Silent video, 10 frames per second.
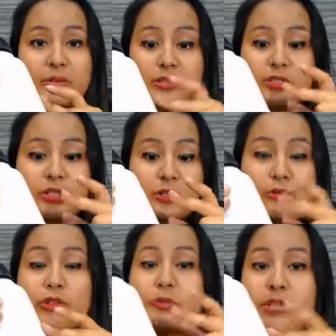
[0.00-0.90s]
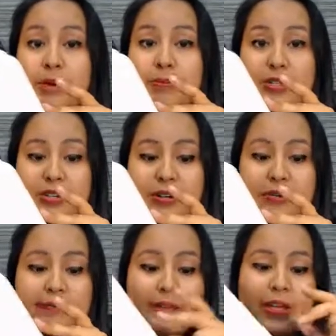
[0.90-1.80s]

It will turn room temperature.